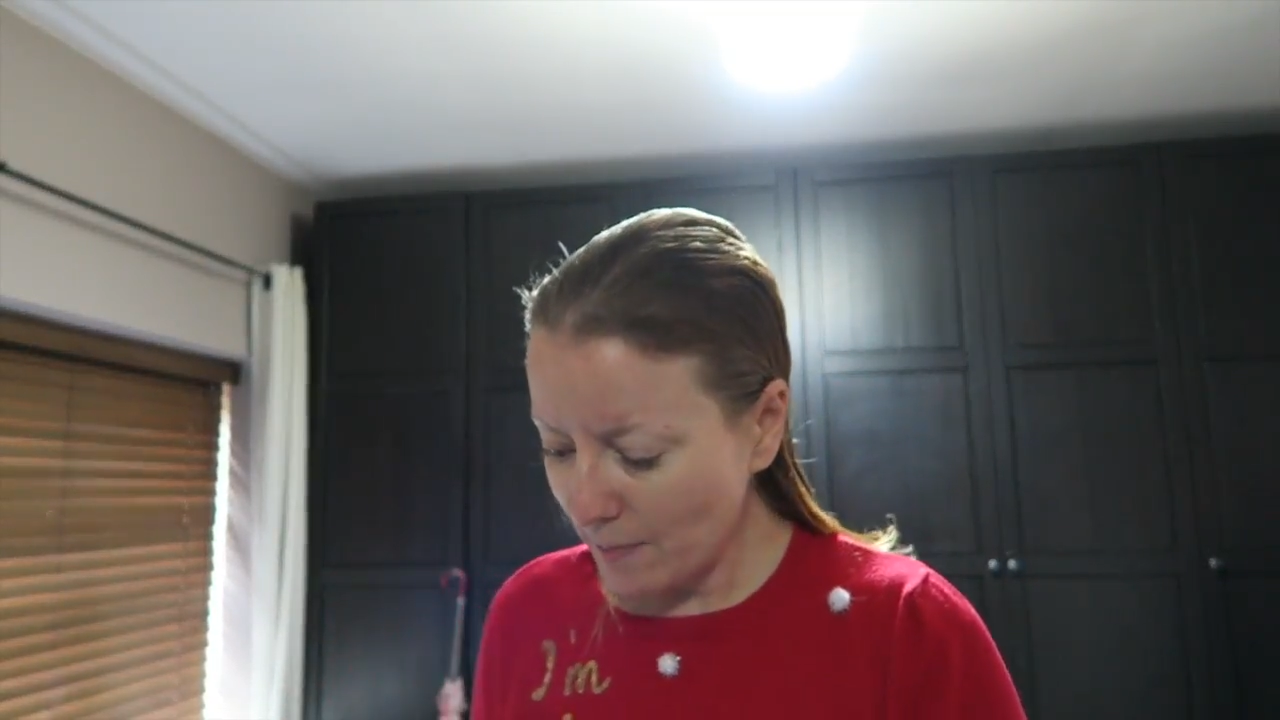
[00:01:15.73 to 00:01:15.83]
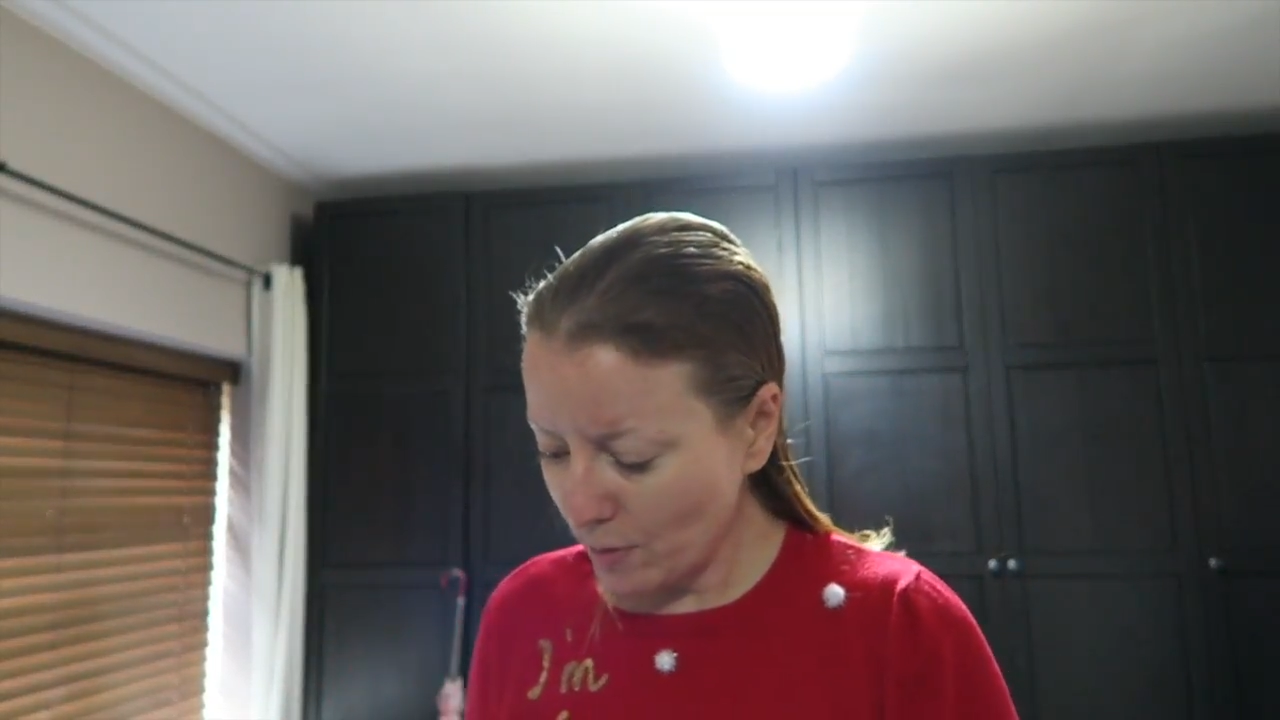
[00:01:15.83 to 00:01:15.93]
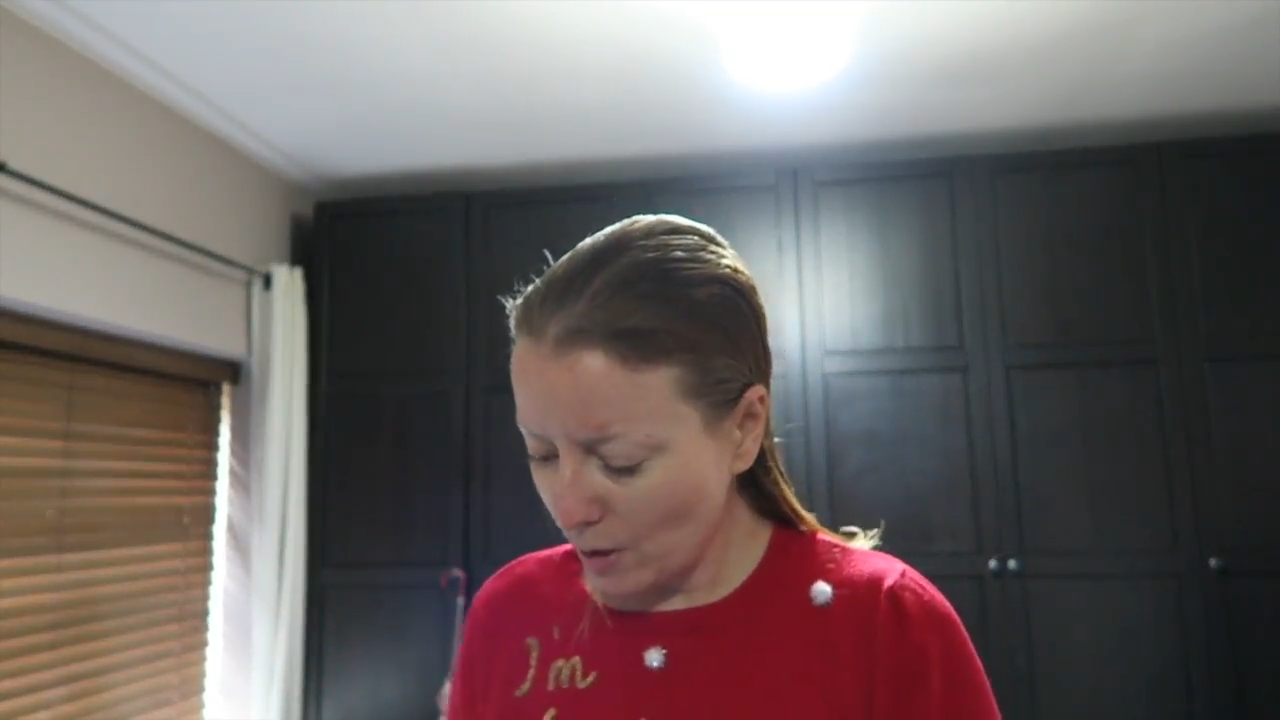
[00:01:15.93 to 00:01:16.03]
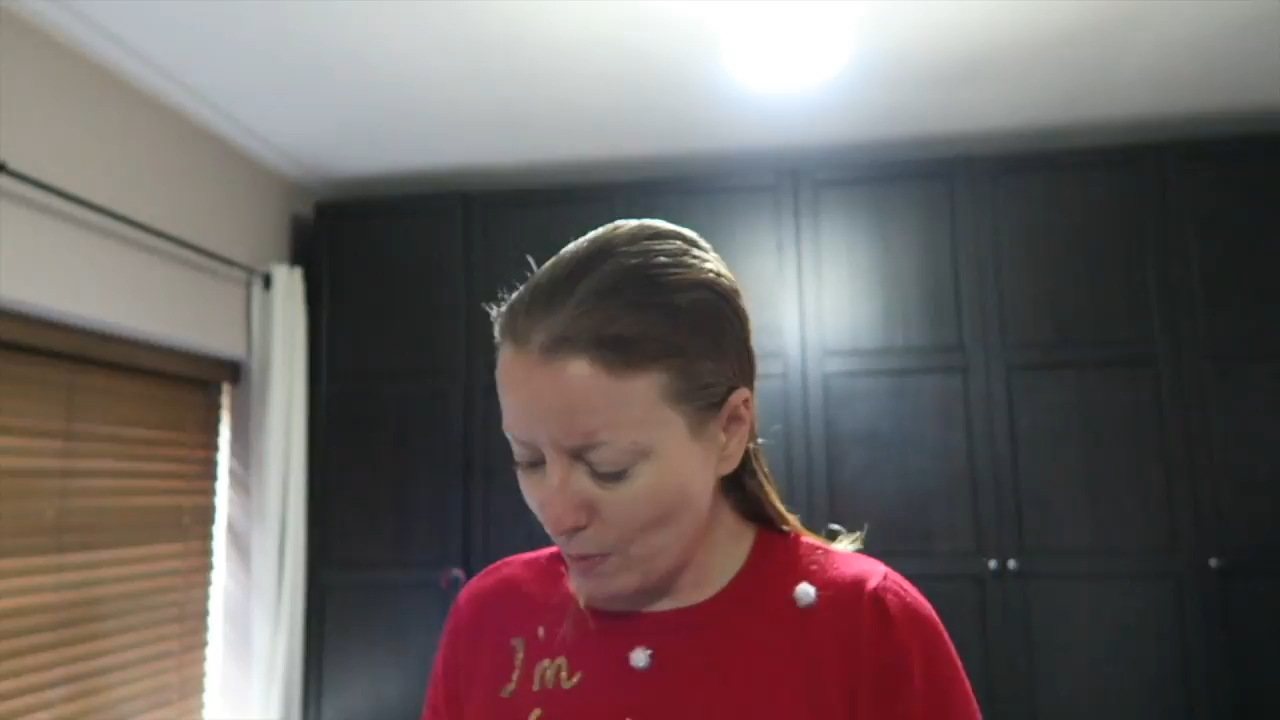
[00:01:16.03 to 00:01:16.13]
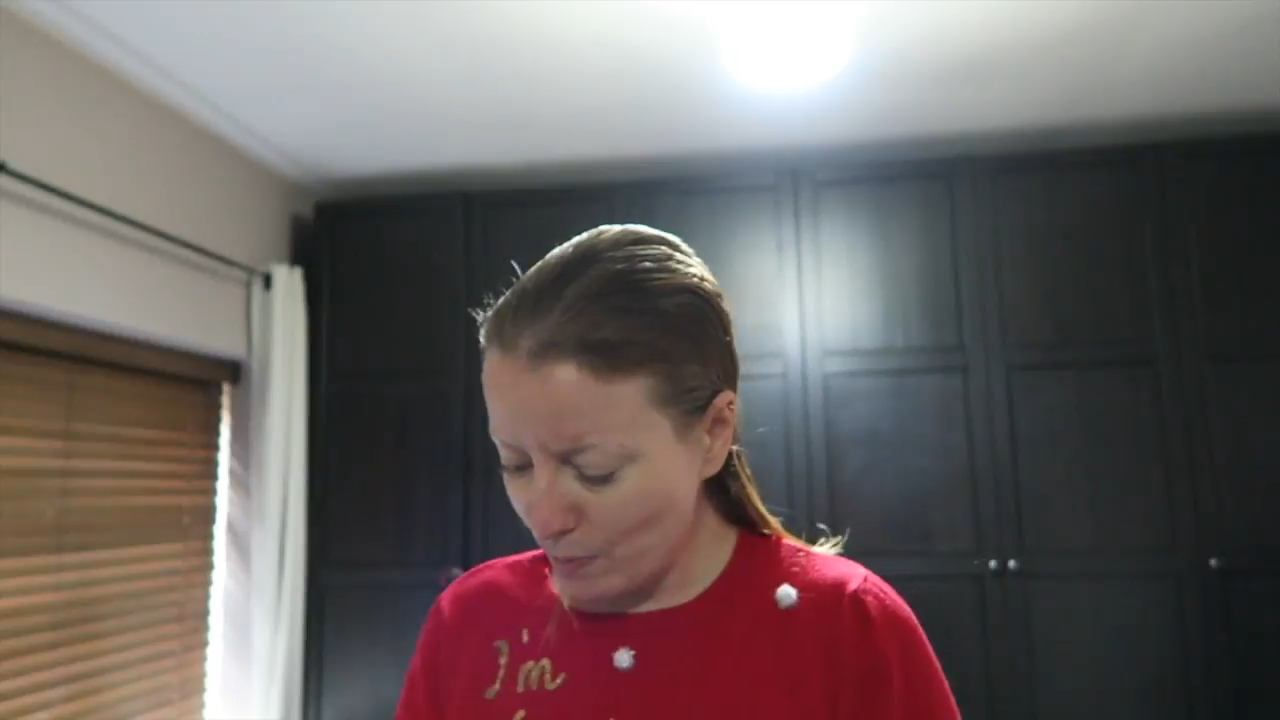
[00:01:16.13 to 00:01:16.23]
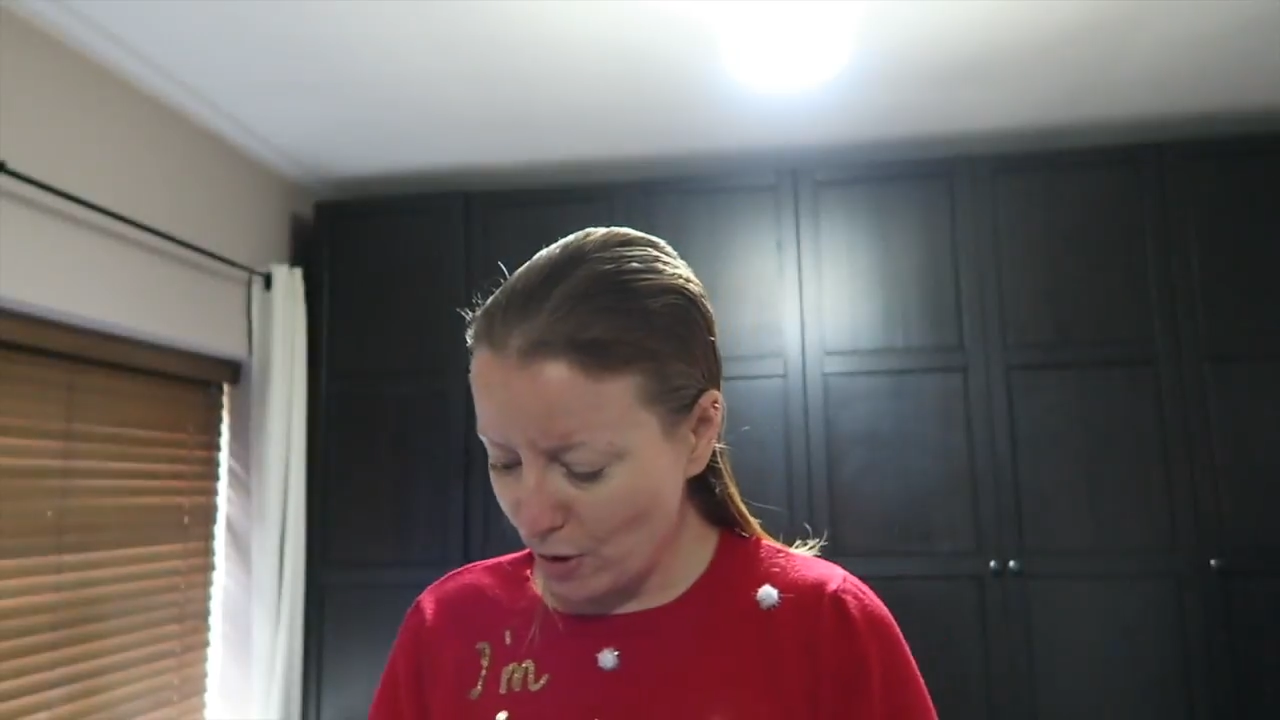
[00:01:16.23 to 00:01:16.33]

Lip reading: am going to be